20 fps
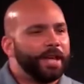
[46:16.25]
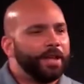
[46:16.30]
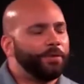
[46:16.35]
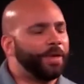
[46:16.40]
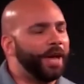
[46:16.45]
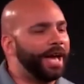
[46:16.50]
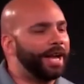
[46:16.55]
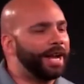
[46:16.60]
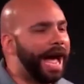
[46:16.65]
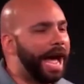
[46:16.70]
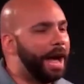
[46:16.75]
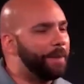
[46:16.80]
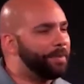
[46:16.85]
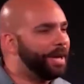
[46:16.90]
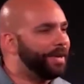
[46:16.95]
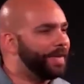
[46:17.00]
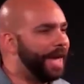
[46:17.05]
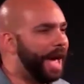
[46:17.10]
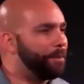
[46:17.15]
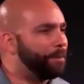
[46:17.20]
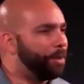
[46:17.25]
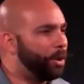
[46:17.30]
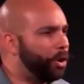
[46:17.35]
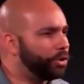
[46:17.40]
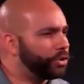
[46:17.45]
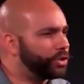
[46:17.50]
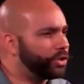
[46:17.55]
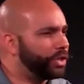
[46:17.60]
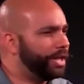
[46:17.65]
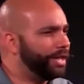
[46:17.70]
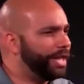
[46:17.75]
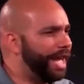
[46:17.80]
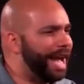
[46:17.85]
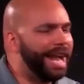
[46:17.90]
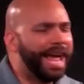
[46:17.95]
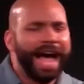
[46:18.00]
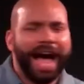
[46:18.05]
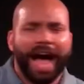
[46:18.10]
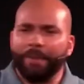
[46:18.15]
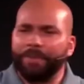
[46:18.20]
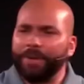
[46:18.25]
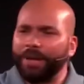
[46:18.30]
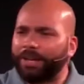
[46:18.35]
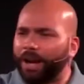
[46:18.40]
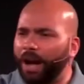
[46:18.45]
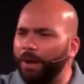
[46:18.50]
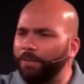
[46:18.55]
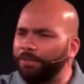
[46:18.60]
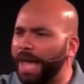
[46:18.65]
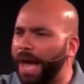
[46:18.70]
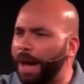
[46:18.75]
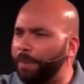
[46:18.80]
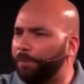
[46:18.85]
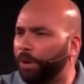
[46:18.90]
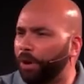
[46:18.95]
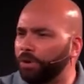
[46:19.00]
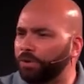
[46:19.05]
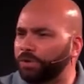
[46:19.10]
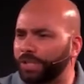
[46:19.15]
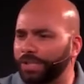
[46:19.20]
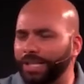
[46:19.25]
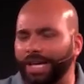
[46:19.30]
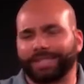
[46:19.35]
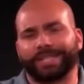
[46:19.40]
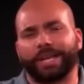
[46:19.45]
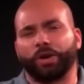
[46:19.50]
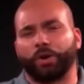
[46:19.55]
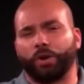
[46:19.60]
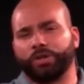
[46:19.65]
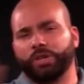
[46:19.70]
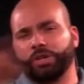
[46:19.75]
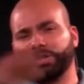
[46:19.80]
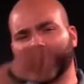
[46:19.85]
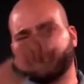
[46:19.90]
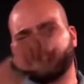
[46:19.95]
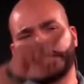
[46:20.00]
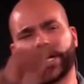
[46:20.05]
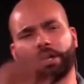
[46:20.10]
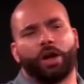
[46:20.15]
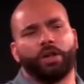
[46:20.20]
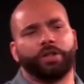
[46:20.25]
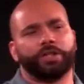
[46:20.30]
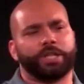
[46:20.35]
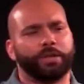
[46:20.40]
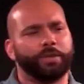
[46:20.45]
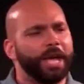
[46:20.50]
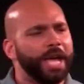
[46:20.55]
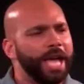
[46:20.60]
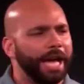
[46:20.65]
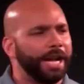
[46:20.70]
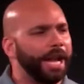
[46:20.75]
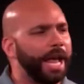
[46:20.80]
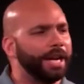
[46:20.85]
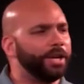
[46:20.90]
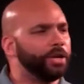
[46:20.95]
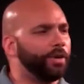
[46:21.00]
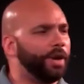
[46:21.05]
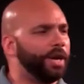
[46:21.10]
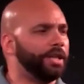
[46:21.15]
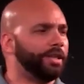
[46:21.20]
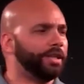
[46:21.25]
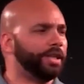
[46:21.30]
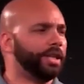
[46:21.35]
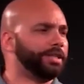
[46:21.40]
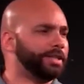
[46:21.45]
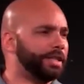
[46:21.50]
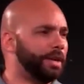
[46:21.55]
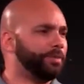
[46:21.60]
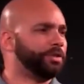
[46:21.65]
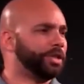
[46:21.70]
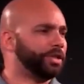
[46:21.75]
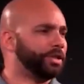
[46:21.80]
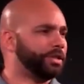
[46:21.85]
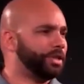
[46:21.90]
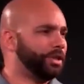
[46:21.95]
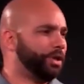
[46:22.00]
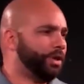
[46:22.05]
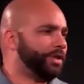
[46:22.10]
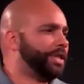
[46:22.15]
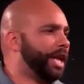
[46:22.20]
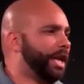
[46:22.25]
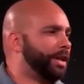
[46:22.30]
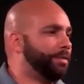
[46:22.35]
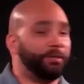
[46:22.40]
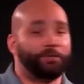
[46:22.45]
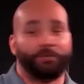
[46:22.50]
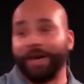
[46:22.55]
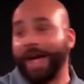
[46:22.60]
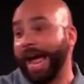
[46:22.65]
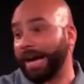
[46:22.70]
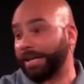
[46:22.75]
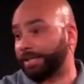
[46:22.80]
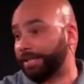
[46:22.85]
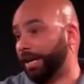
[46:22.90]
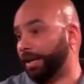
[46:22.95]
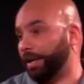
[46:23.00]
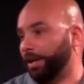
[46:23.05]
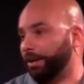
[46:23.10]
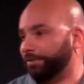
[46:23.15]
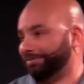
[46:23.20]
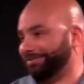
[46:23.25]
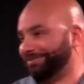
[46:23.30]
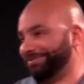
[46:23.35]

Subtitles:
Then I be that person that I become that person that's like, oh, you're just like all these other. And I didn't do anything except just, you know, tell him a fact. Hello.